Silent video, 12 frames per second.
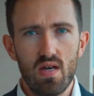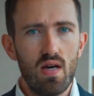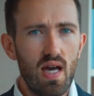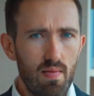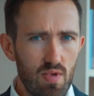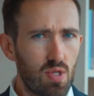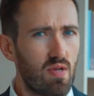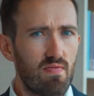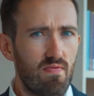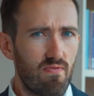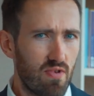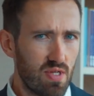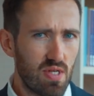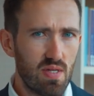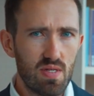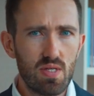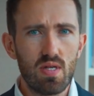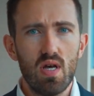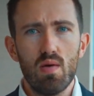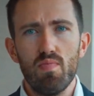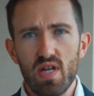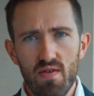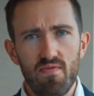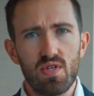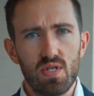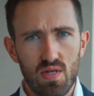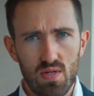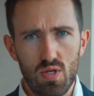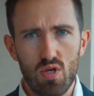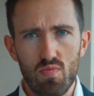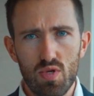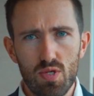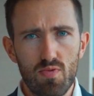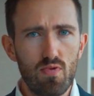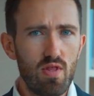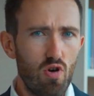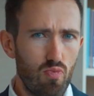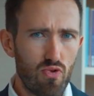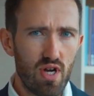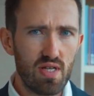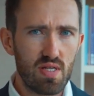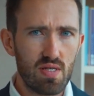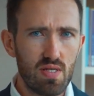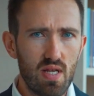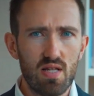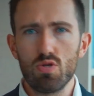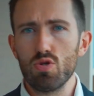Amazon, for instance, benefits consumers through low prices and